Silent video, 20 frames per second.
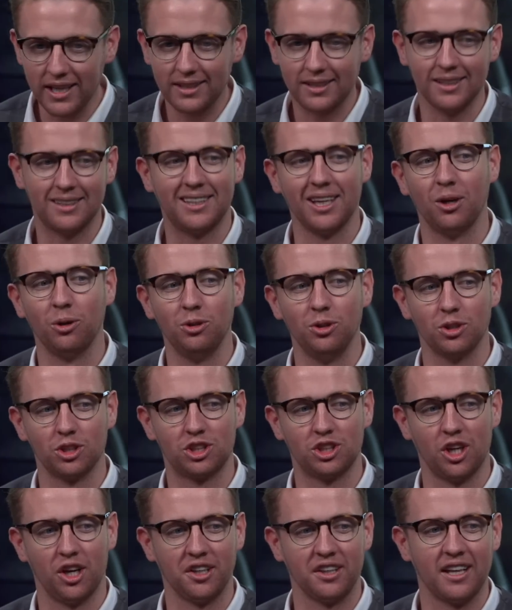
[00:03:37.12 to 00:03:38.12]
to tell your
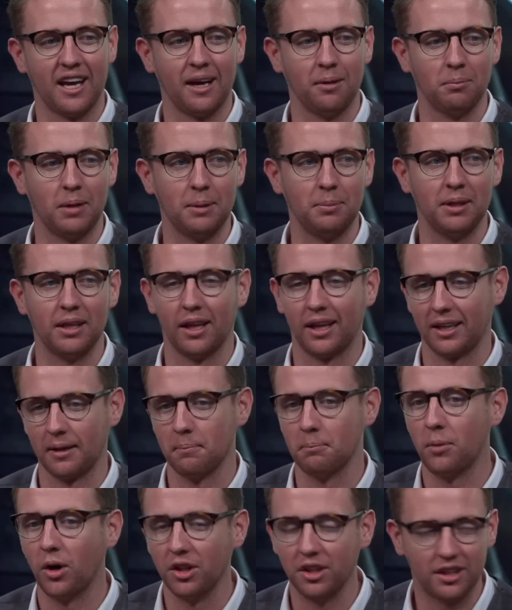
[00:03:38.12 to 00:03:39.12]
son that maybe like a
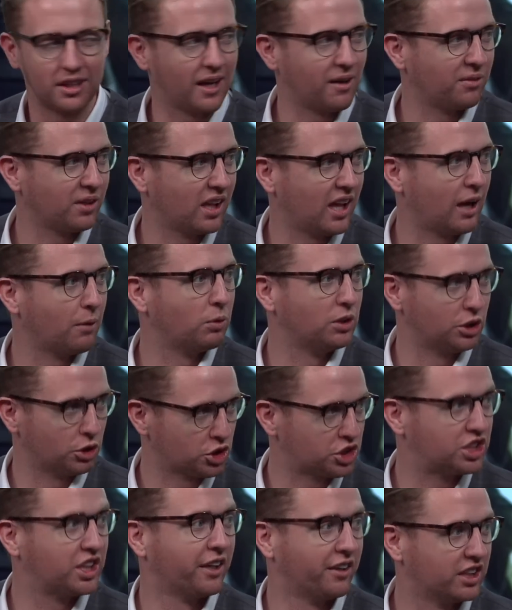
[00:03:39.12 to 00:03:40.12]
month down the line when you're
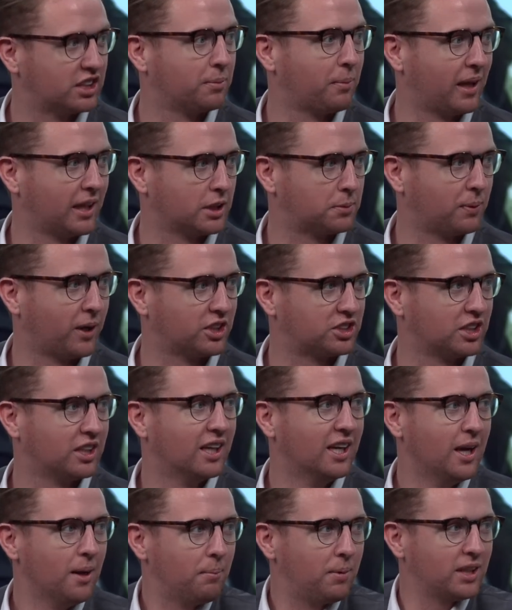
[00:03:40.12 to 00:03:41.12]
serious about this person. Mm
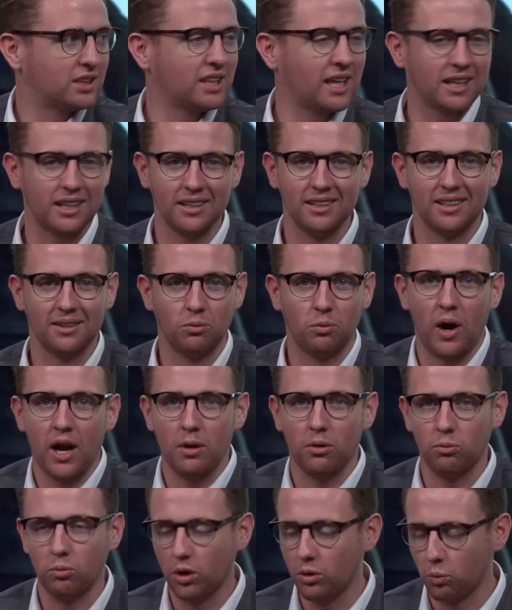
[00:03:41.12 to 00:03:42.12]
-hmm. But it's like why
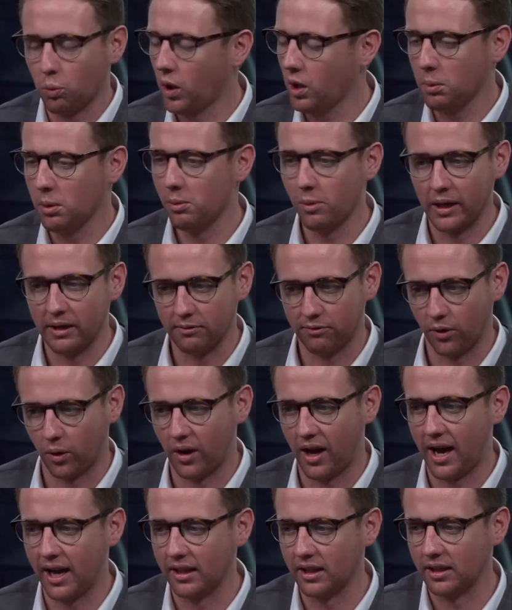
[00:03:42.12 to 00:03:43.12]
what what are we waiting for?
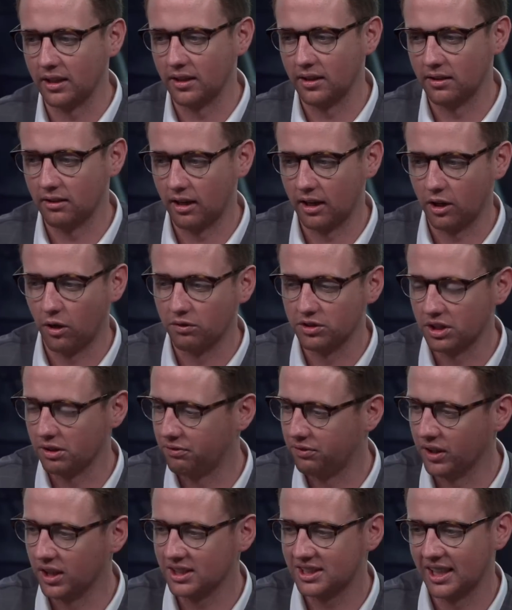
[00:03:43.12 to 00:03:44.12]
I I obviously
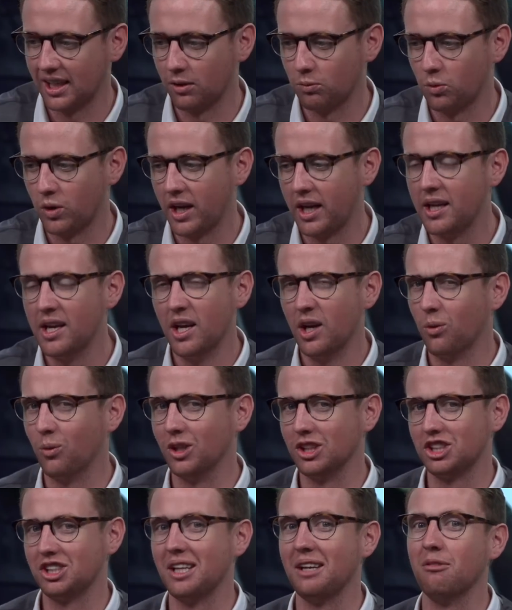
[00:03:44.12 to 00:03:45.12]
feel a certain way,
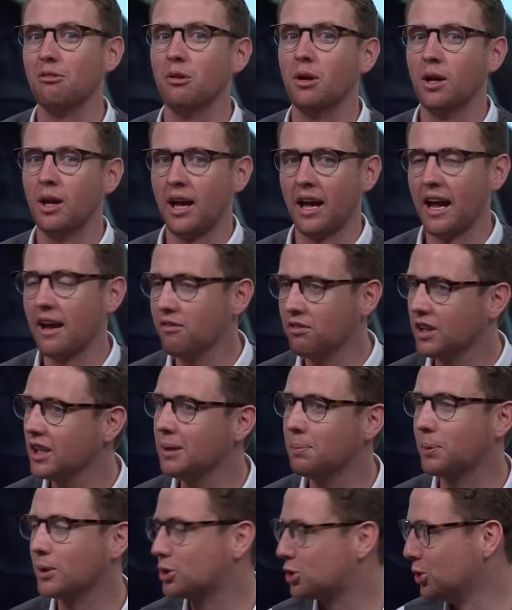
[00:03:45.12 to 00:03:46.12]
which they heavily
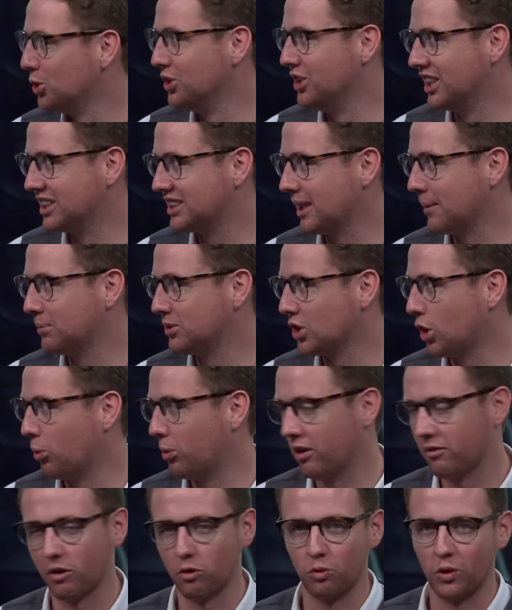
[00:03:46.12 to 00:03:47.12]
portrayed in this episode
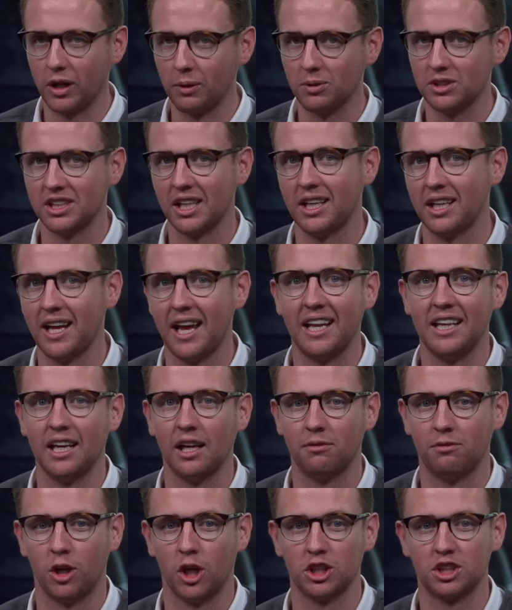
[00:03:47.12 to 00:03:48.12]
whenever Rick was in any
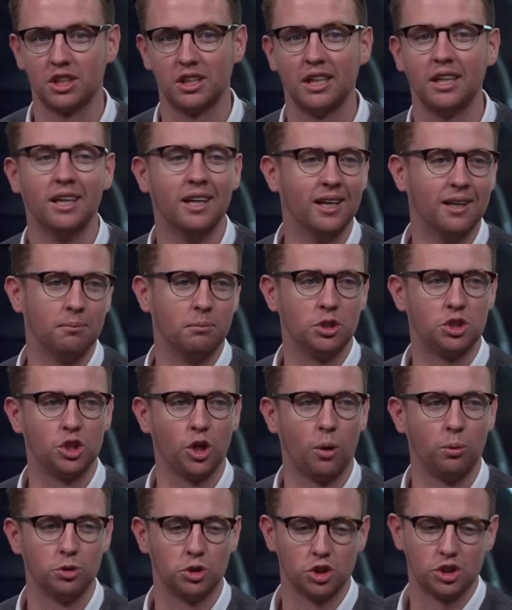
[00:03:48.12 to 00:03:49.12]
adversity,
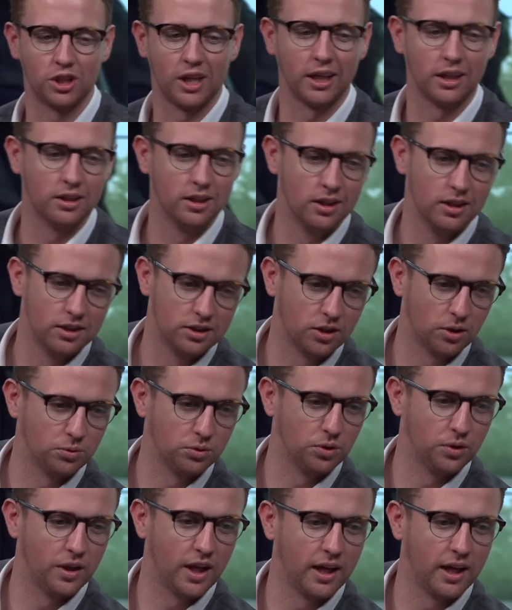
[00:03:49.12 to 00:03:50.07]
Michonne was just like, don't do Oh, that. I